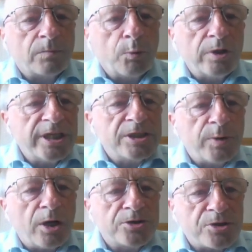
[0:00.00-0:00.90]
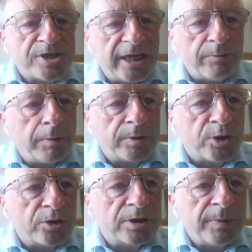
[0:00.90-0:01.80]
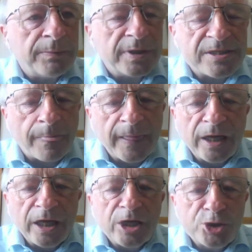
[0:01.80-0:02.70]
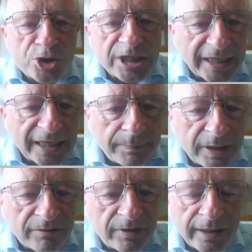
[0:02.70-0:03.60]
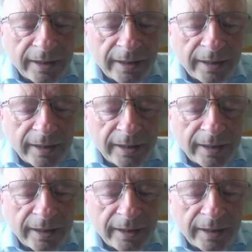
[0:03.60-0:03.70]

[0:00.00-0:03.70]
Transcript: One thing we also say when we're talking to people is just a little bit of